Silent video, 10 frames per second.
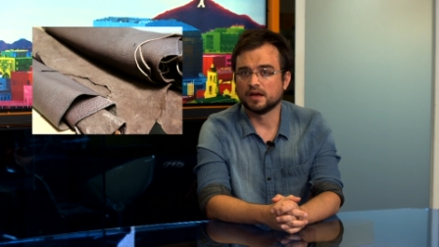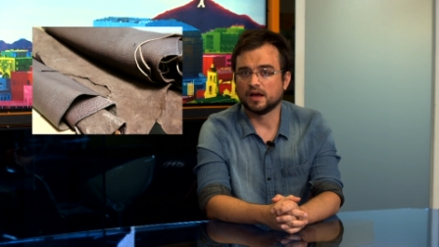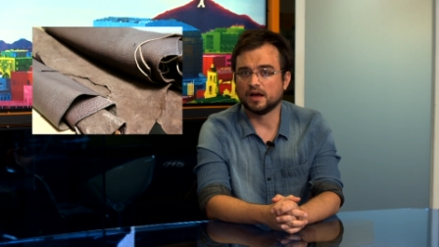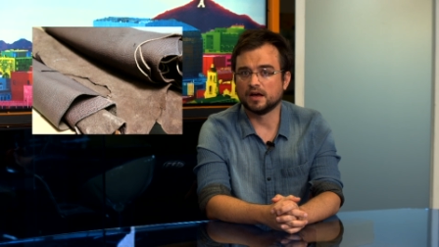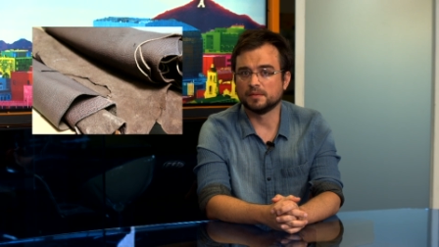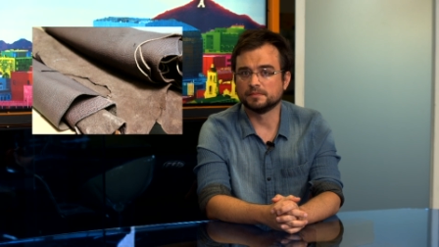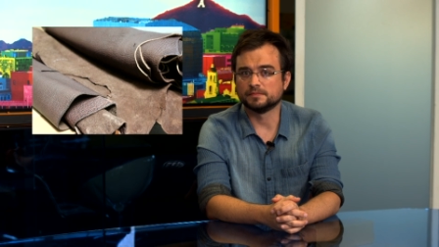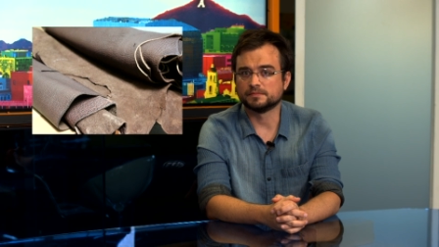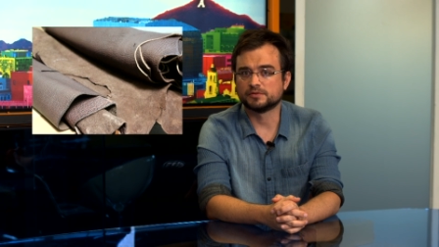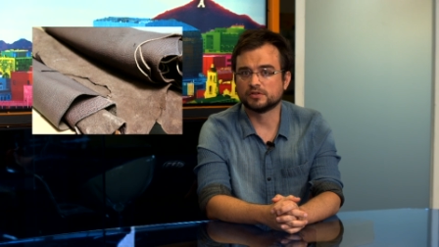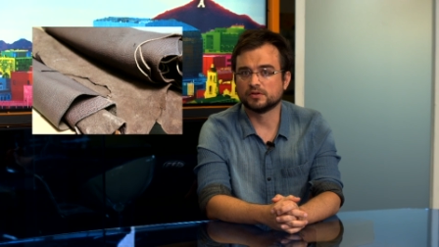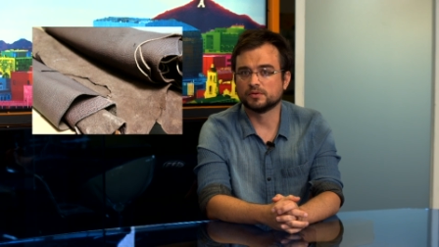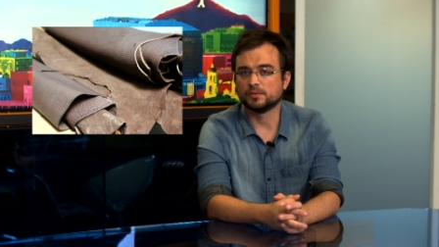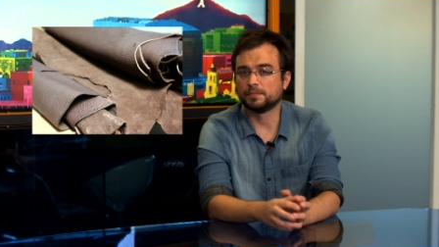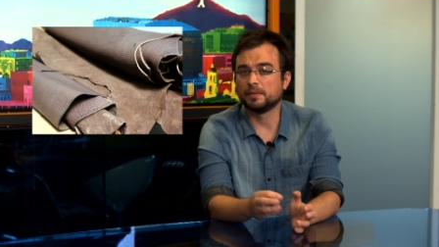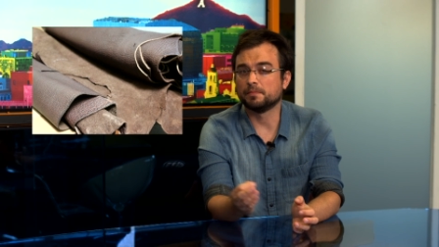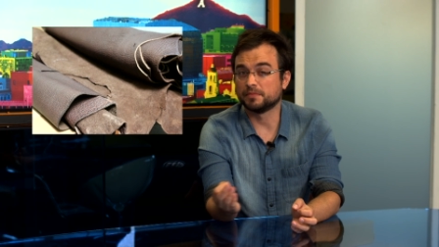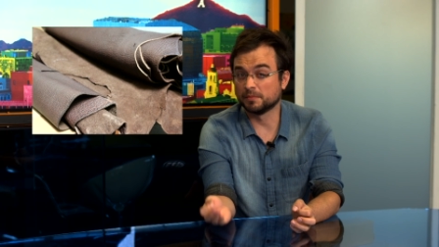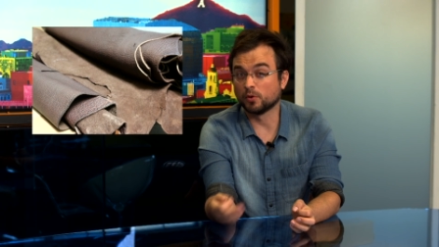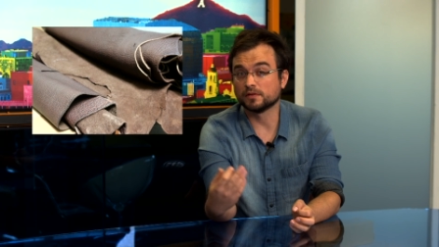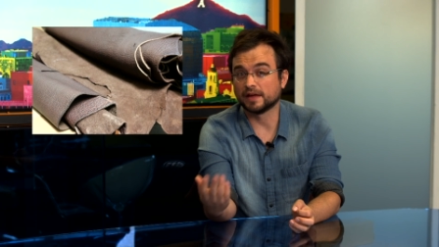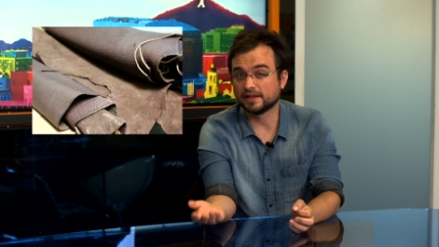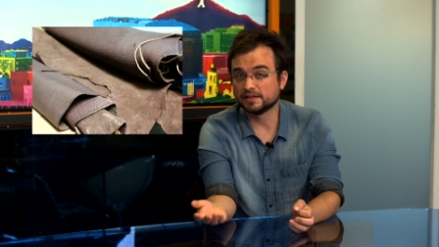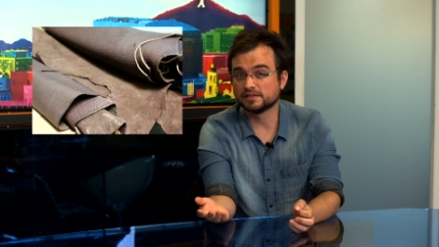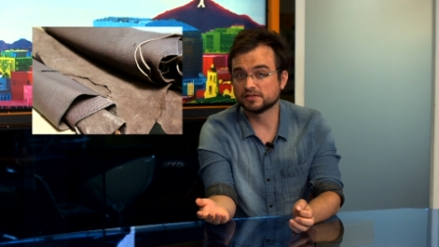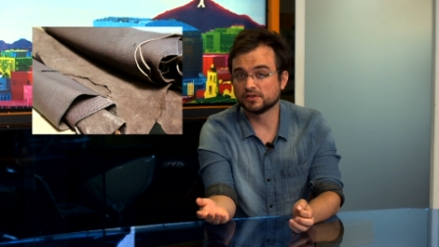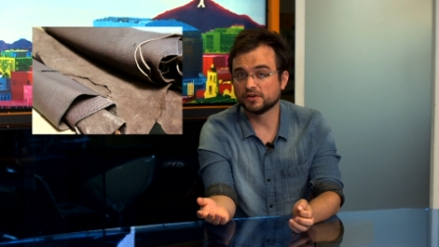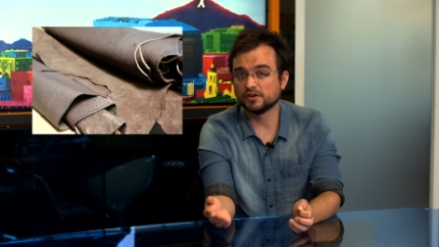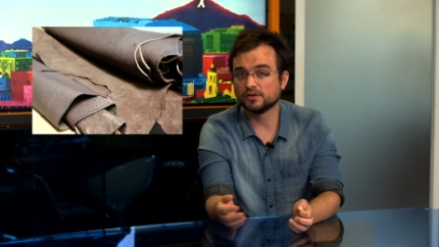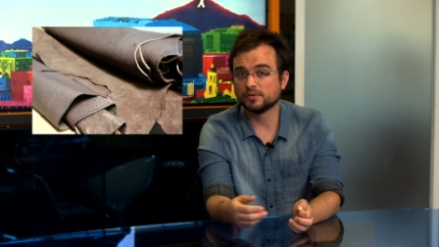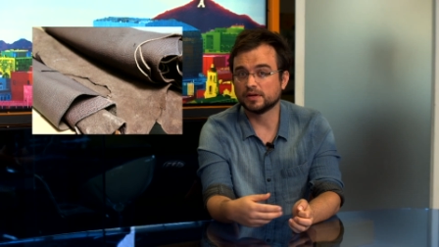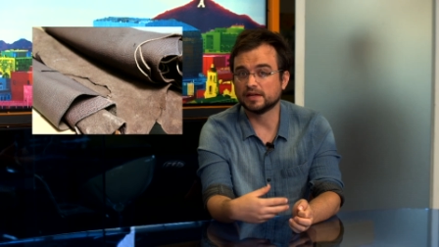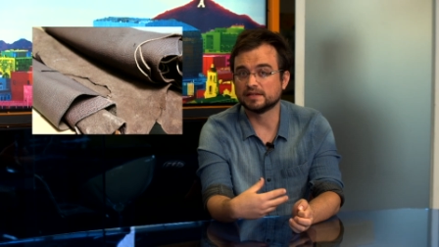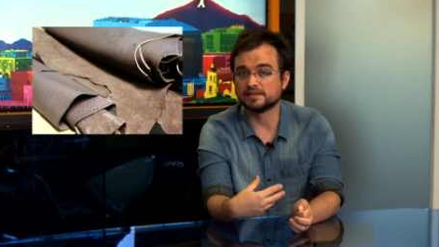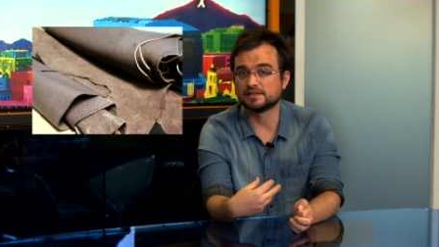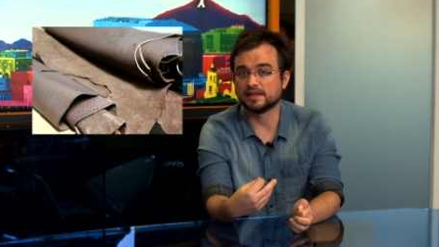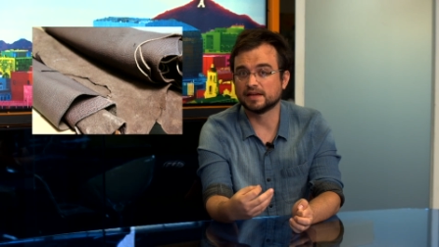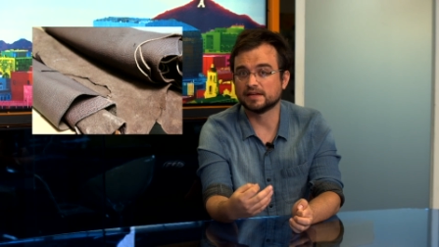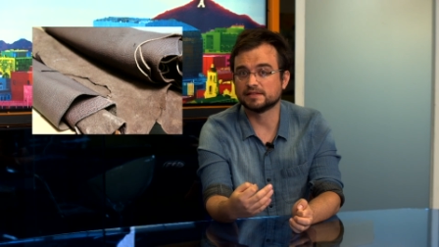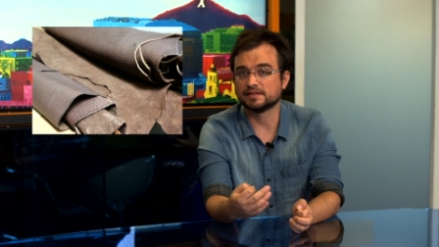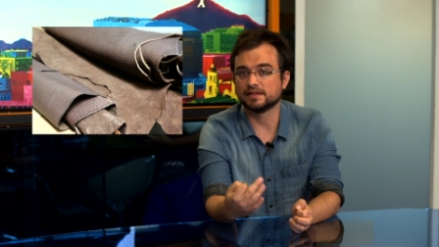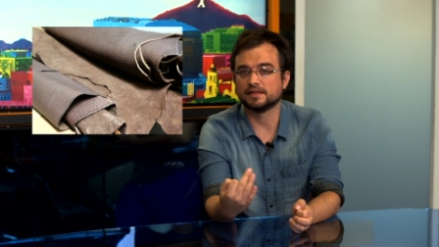um, so, but the more likely scenario is that